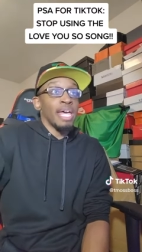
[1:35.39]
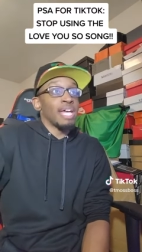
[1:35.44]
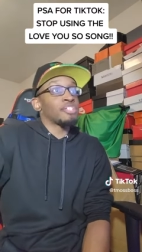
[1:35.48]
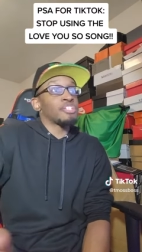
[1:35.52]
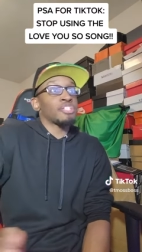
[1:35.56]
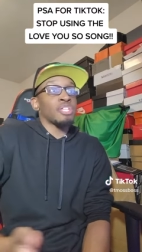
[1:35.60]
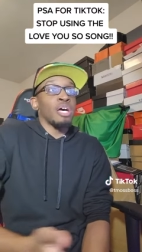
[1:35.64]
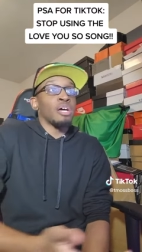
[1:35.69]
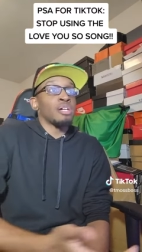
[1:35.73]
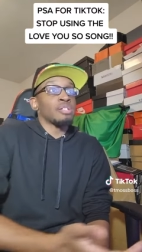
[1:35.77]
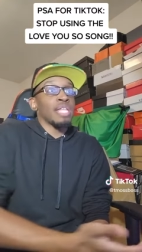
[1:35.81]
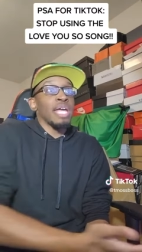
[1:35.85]
that
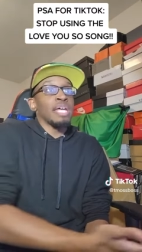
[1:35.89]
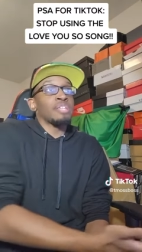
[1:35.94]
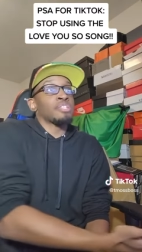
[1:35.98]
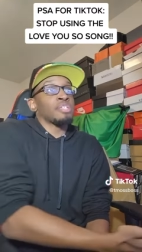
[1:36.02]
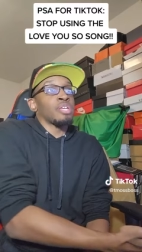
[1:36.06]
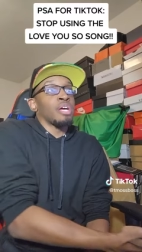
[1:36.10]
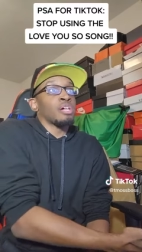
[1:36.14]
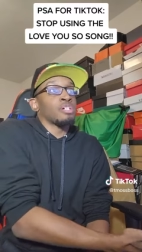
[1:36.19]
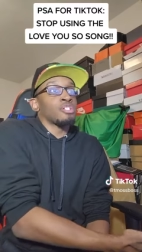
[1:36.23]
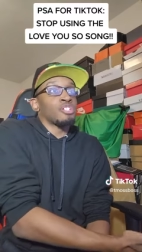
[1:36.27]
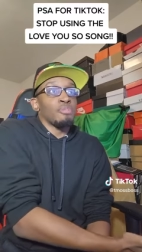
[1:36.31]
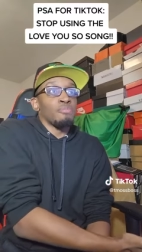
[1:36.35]

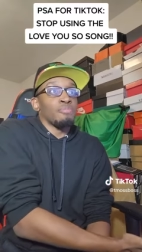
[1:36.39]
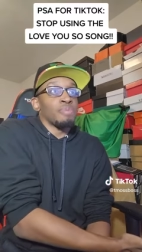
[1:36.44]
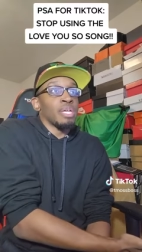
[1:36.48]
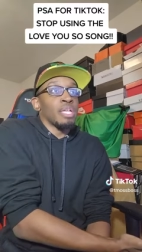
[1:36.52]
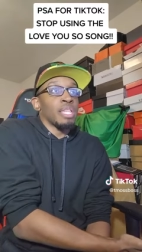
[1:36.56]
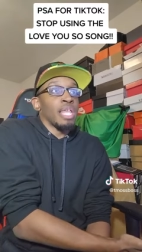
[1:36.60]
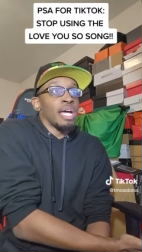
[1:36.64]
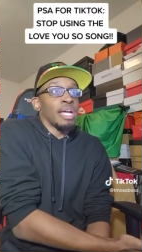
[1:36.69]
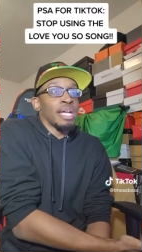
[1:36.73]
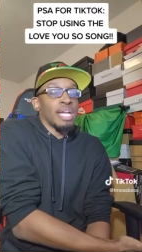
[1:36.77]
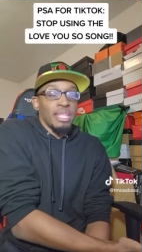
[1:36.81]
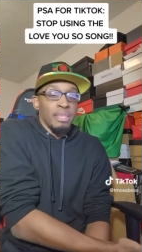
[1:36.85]
song should be
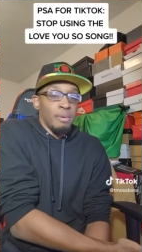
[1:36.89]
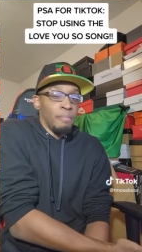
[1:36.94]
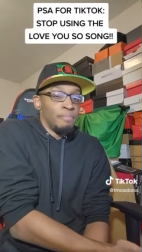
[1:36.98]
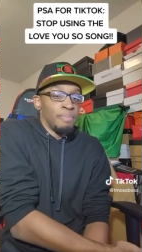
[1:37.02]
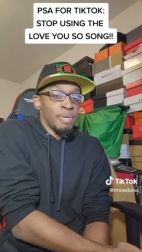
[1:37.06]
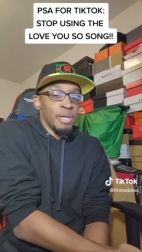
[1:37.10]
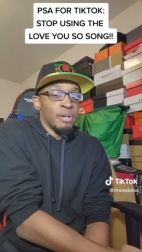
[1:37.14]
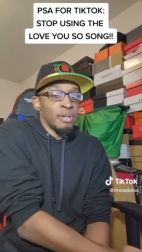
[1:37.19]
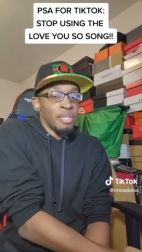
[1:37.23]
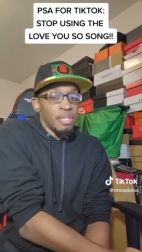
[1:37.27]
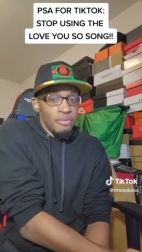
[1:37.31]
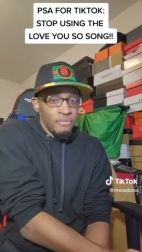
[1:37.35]
like at 1
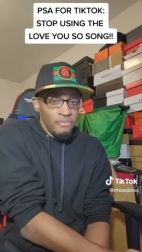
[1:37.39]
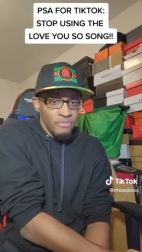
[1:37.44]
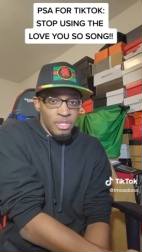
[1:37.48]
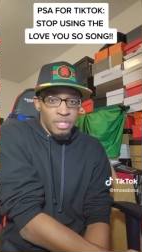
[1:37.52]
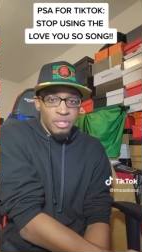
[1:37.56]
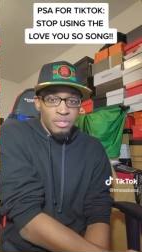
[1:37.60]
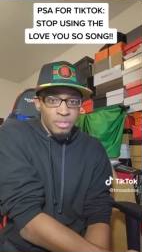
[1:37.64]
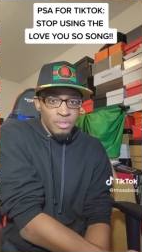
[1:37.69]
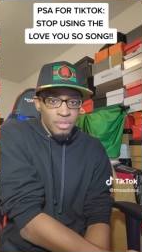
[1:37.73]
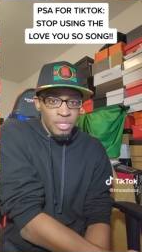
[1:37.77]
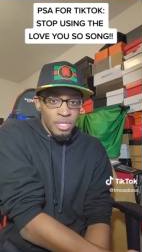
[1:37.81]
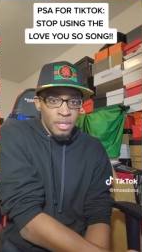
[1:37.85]
billion
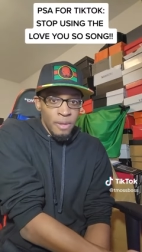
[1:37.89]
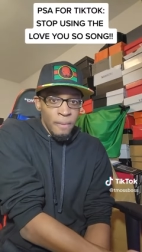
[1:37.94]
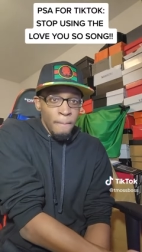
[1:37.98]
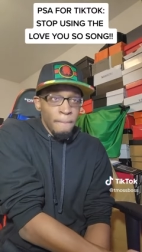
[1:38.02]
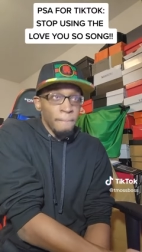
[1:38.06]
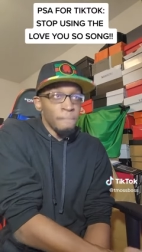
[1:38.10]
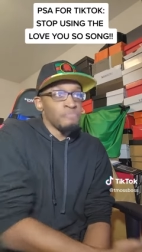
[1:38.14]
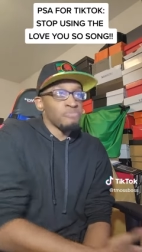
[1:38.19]
views.